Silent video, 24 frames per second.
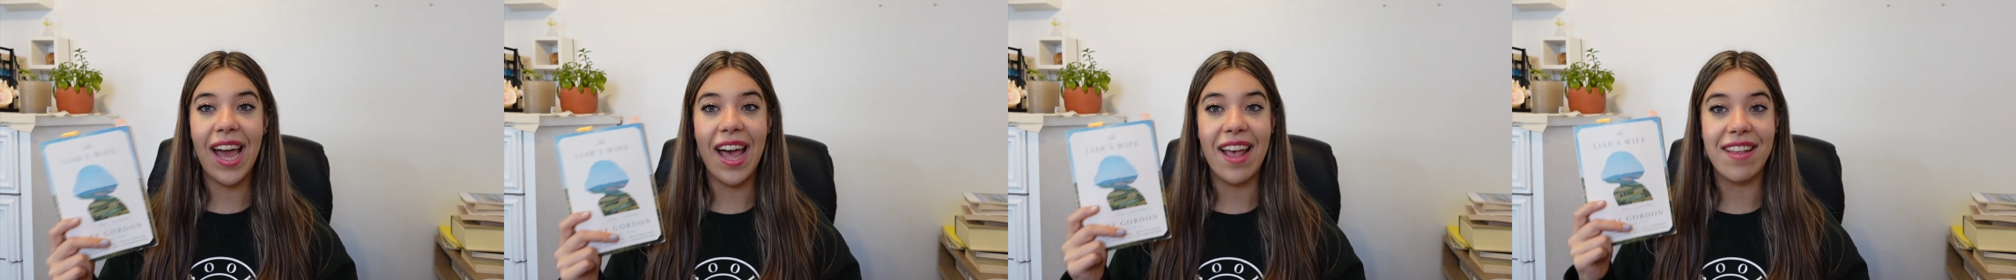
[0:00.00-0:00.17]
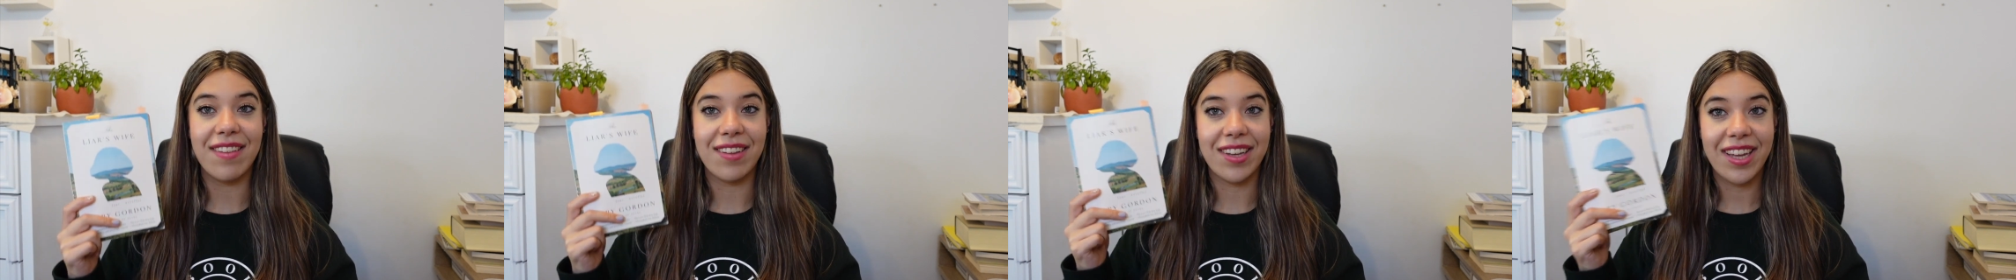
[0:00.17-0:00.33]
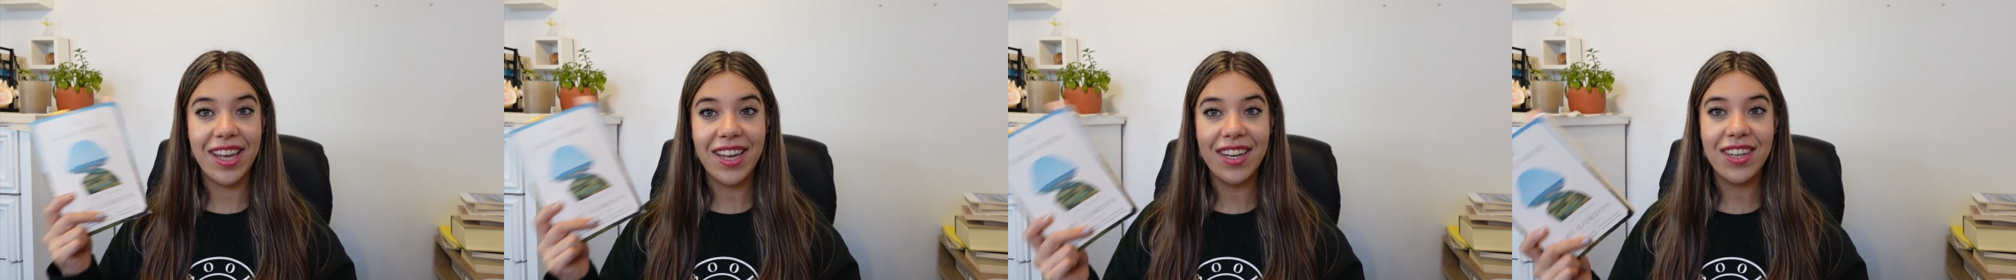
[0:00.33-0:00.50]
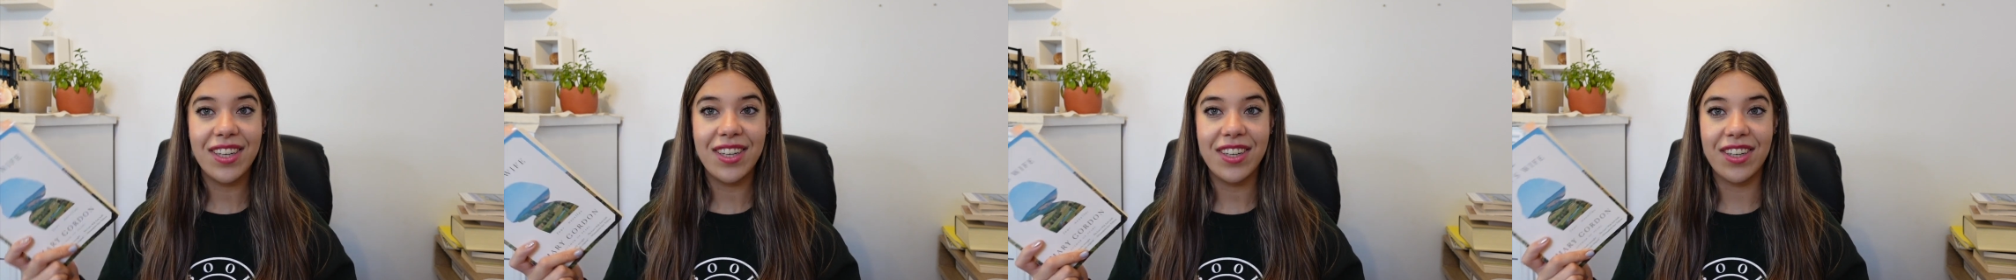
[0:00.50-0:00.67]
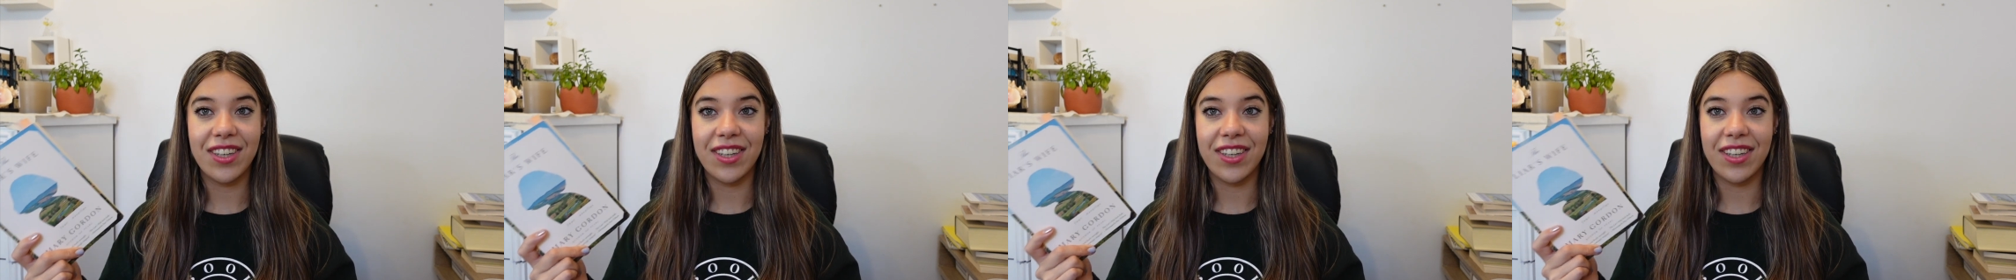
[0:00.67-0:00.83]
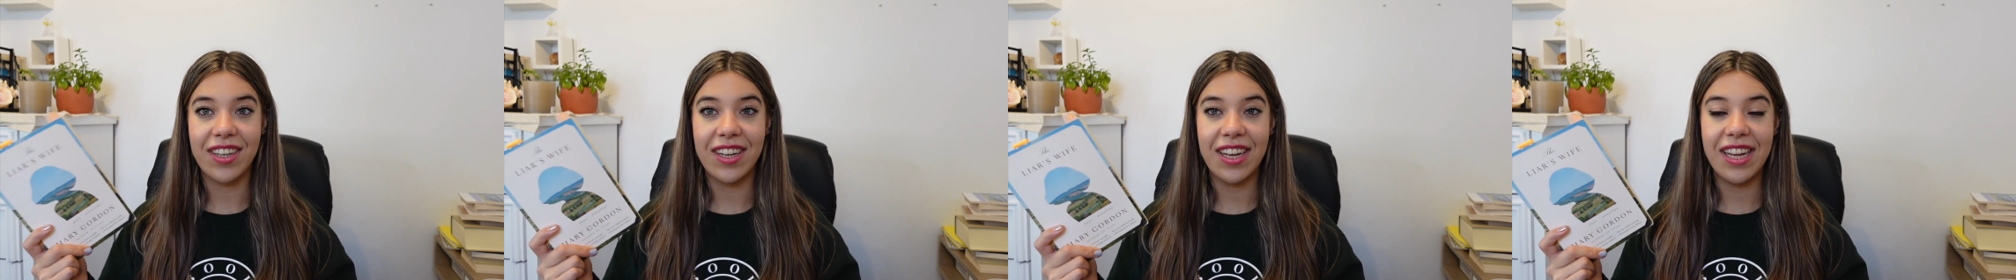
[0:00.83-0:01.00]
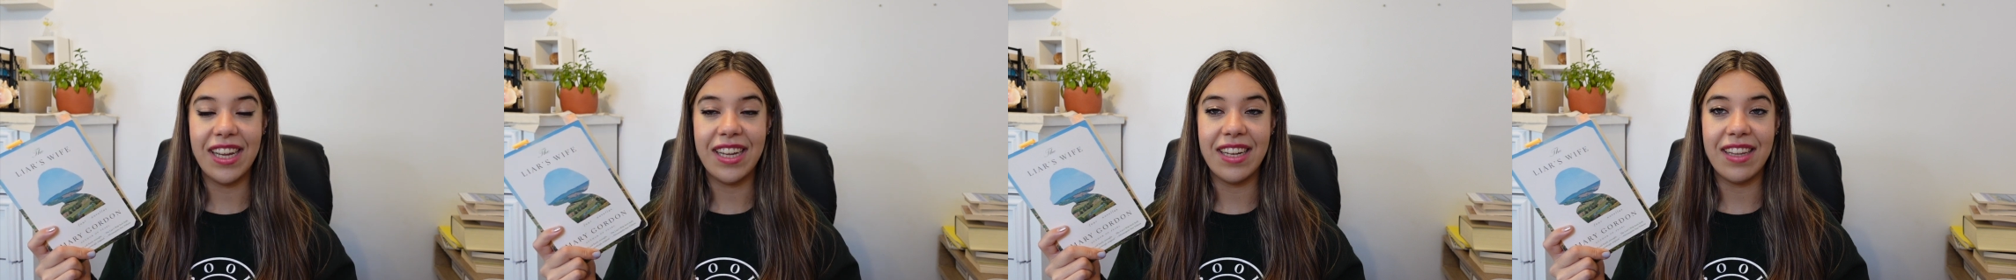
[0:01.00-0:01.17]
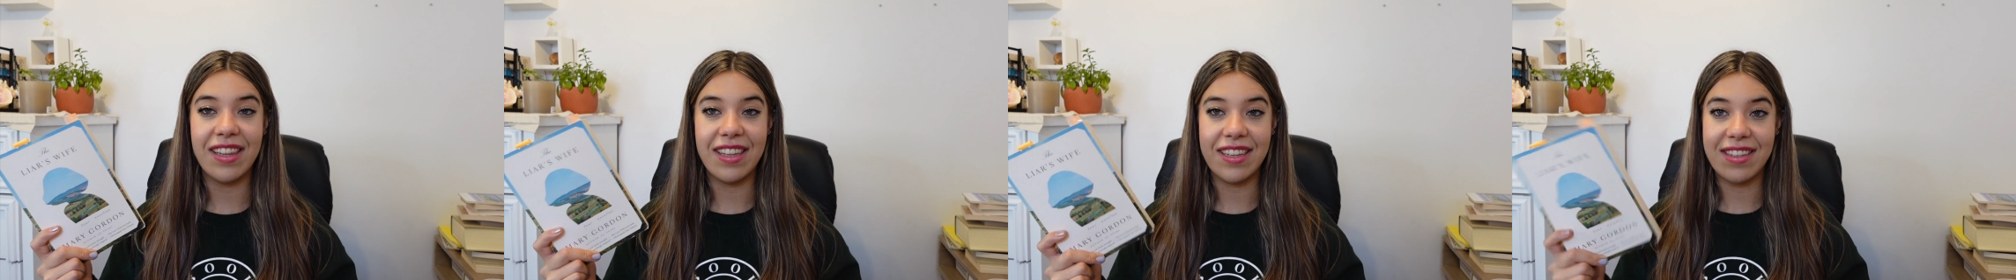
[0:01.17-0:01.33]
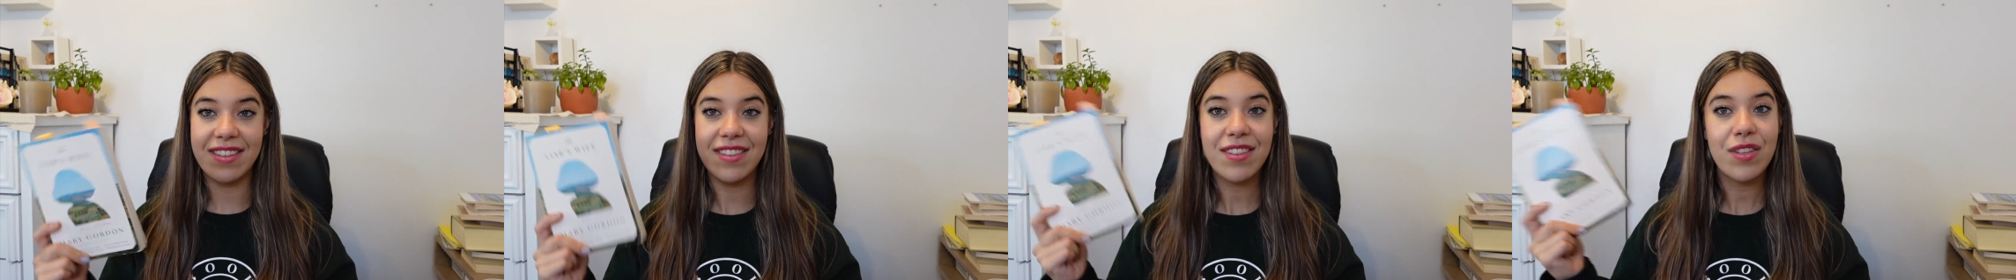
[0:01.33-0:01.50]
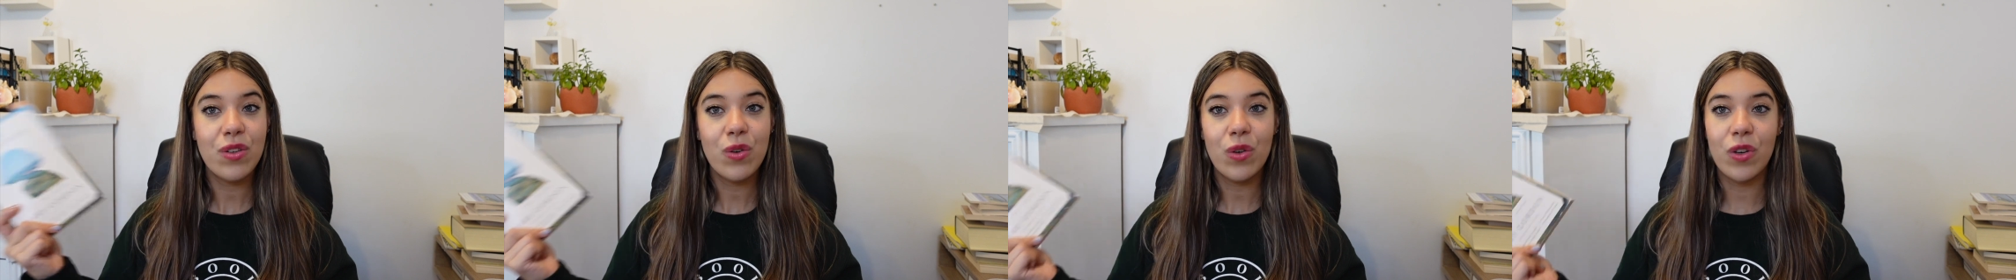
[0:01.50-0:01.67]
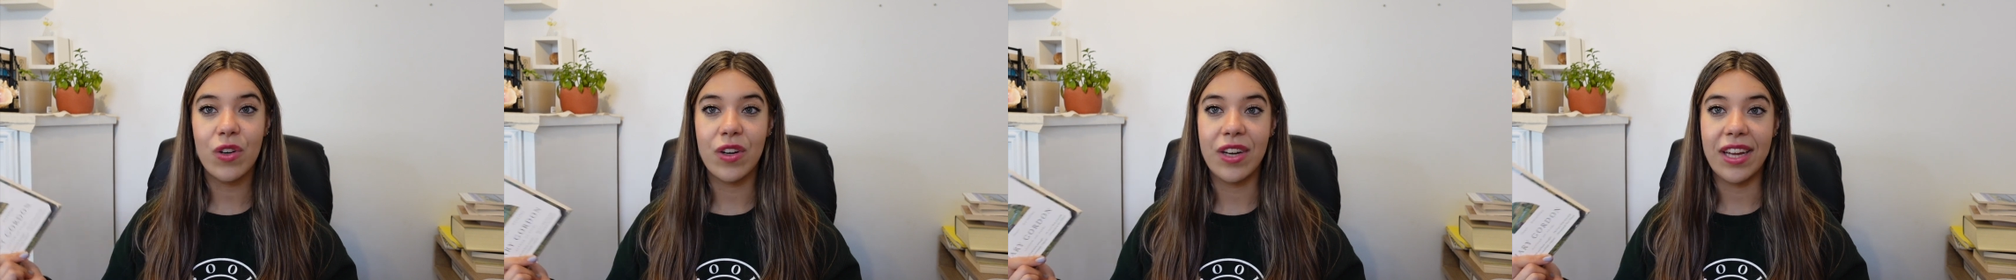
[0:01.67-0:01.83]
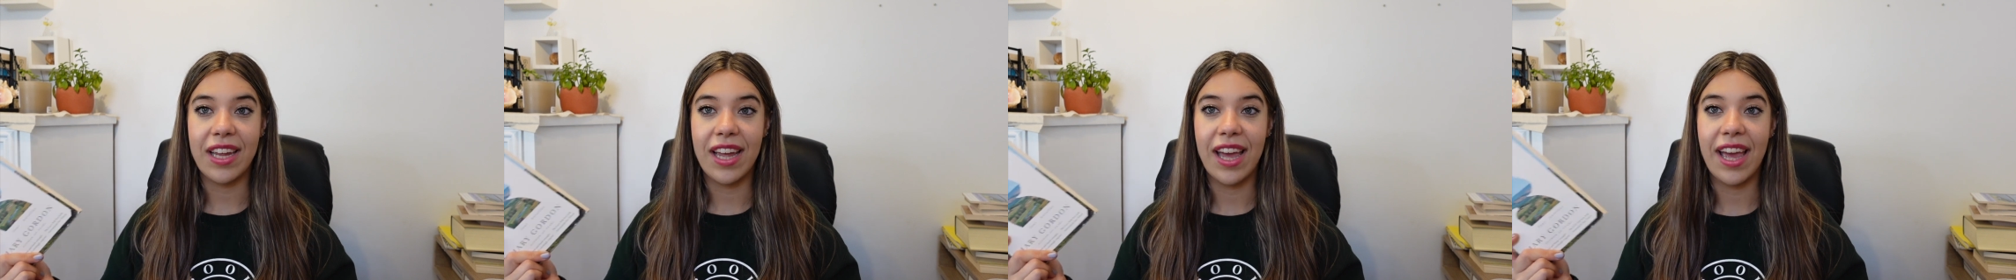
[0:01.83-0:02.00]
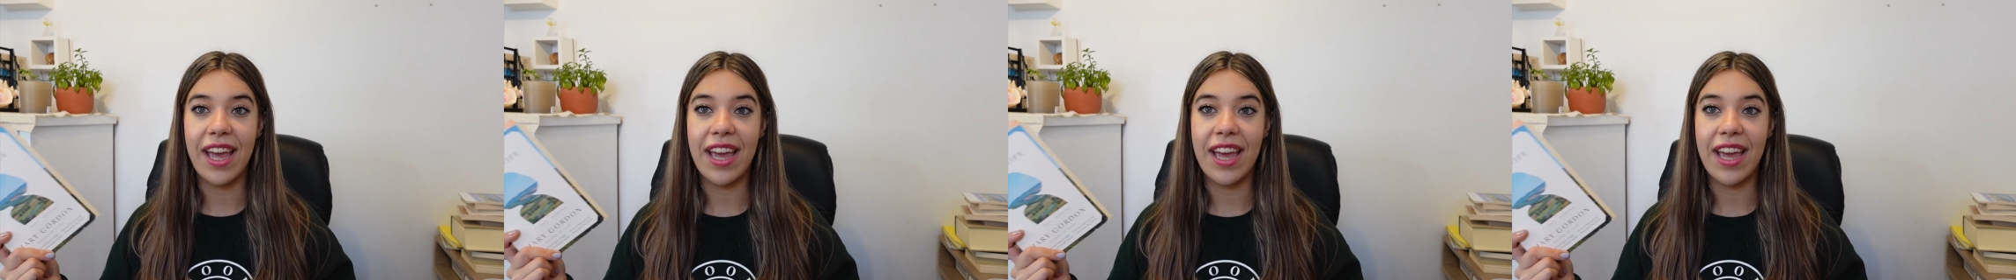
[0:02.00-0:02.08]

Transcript: as a character in this story,